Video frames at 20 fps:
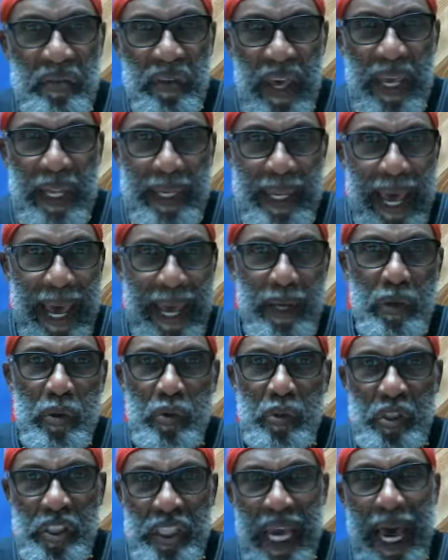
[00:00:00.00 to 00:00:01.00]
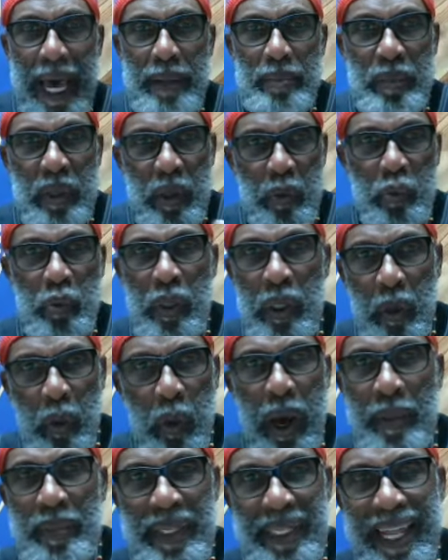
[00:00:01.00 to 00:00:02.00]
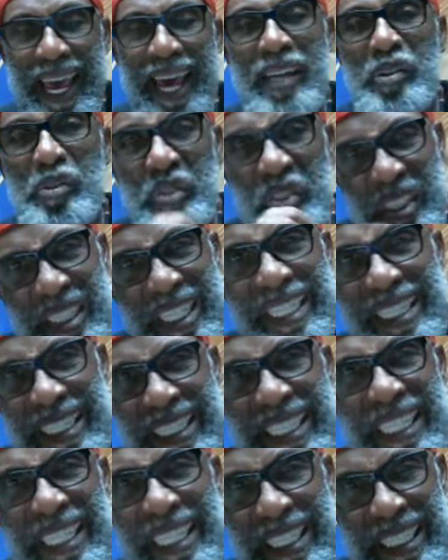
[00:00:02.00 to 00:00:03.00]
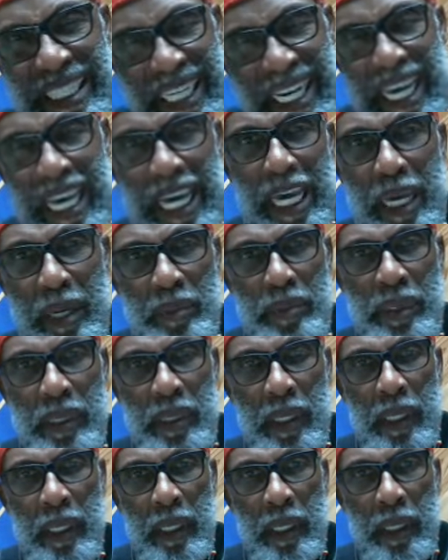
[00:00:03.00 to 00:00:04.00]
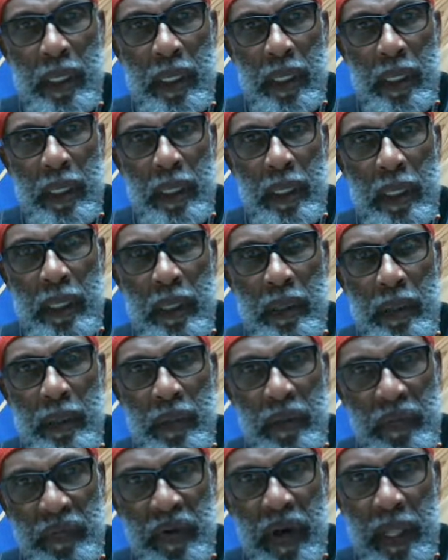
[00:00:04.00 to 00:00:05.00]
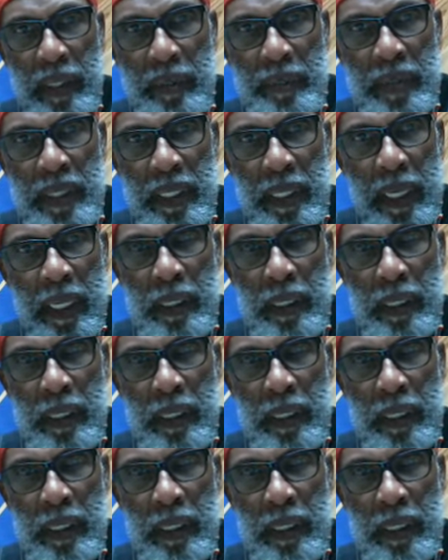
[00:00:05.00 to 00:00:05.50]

Van Dyke who shot Laquan McDonald 16 times, you follow me?